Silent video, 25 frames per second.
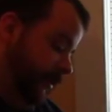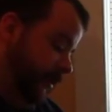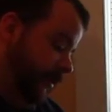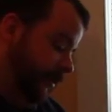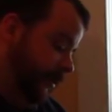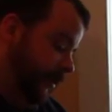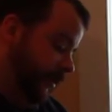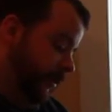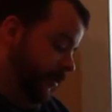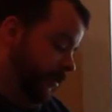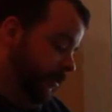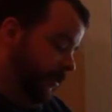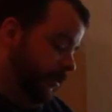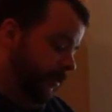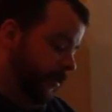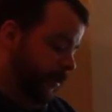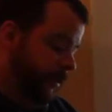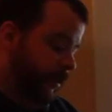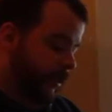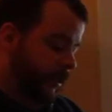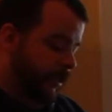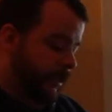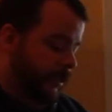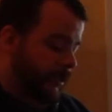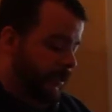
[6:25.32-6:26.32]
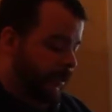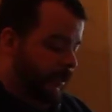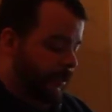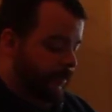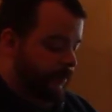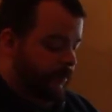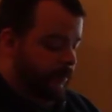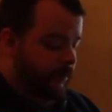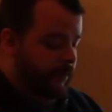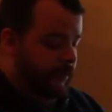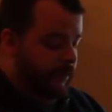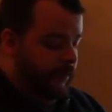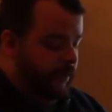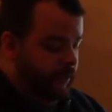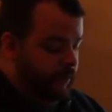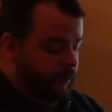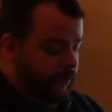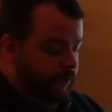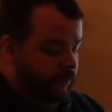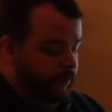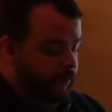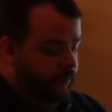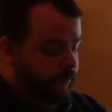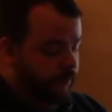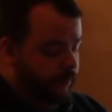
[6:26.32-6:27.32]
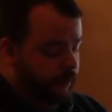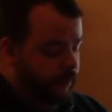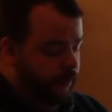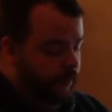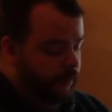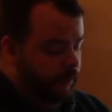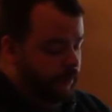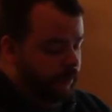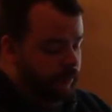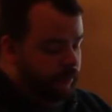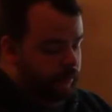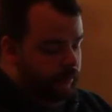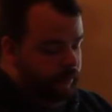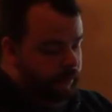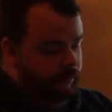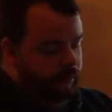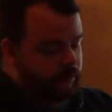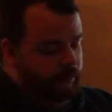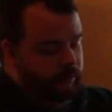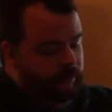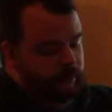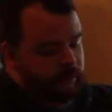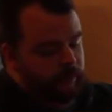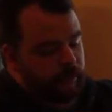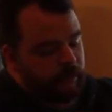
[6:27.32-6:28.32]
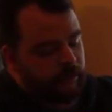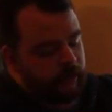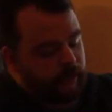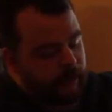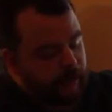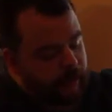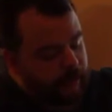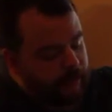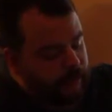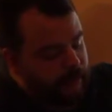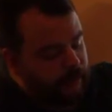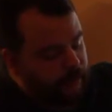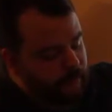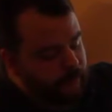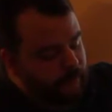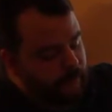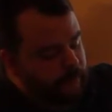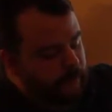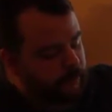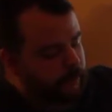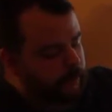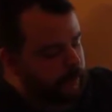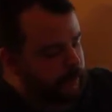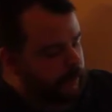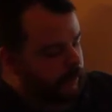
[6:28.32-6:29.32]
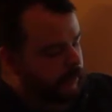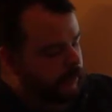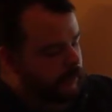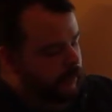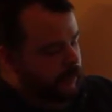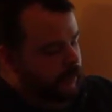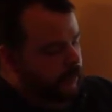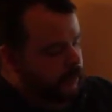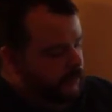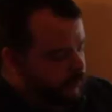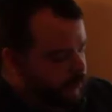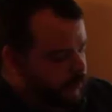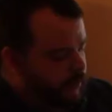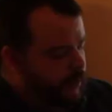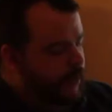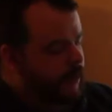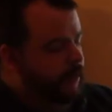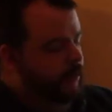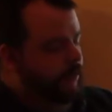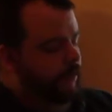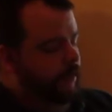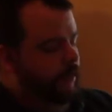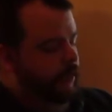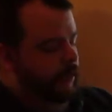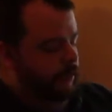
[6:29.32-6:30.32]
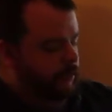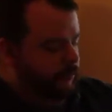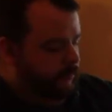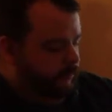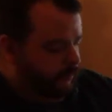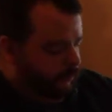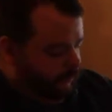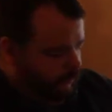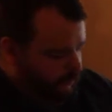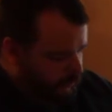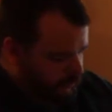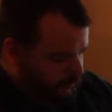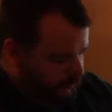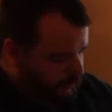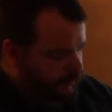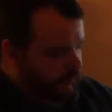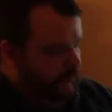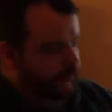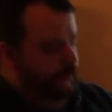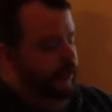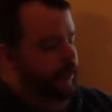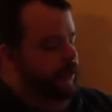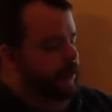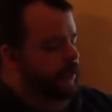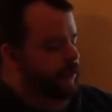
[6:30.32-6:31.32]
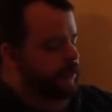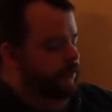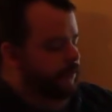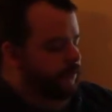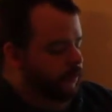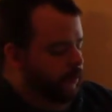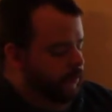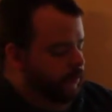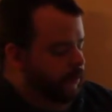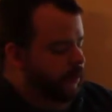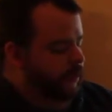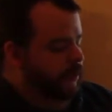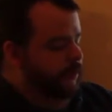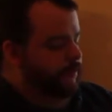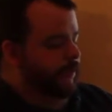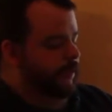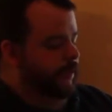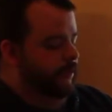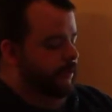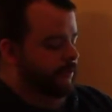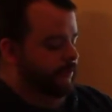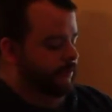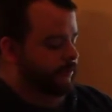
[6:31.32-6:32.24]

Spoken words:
So, yeah, see, I went too far on that one. So now, it doesn't really want to spin.